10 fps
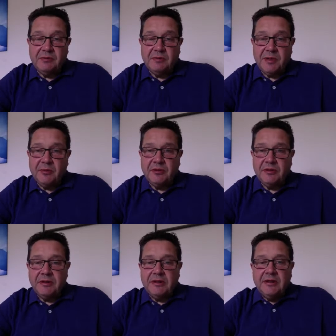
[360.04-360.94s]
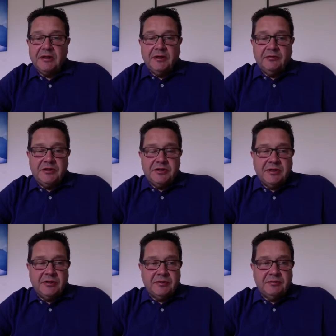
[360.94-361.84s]
people and reaching
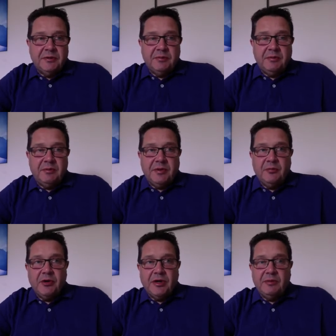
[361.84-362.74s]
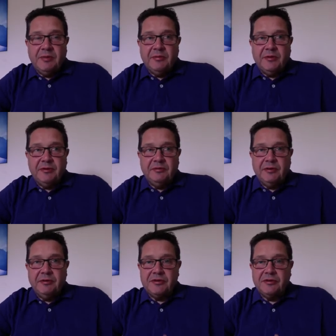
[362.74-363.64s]
out and maybe even working with people you
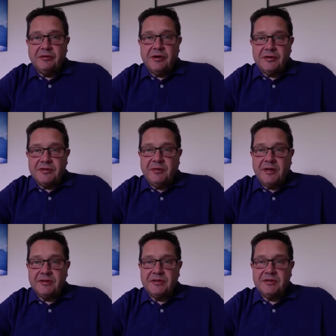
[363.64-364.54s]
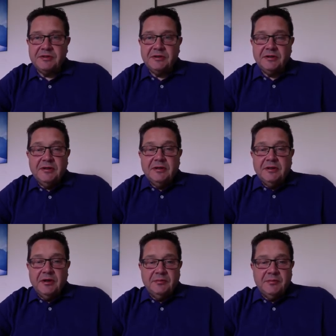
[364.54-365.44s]
used to regard as competitors,
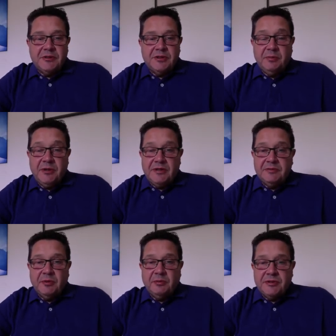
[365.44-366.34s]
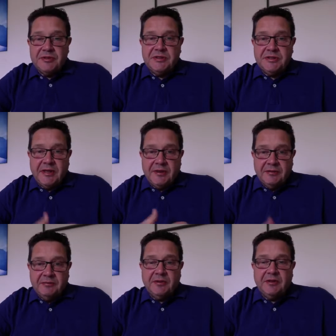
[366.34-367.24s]
so be it. But we just need to get
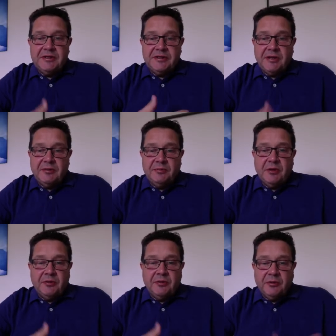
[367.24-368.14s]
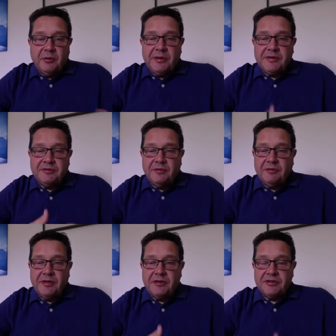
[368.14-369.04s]
the wheels of the
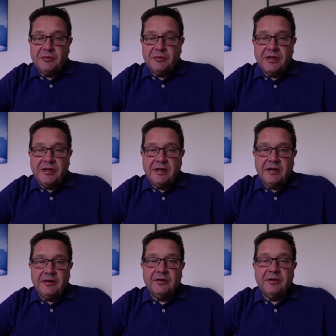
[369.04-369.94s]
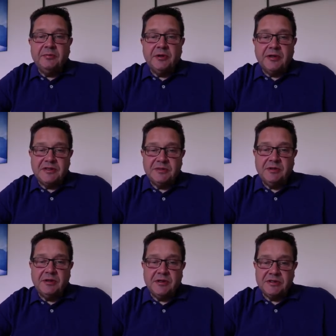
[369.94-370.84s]
industry working again. But it has to be
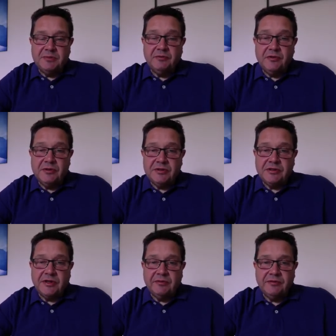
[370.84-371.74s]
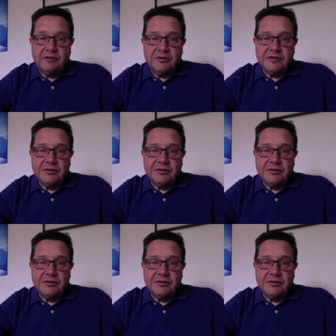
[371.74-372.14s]
customer focused, traveller focused.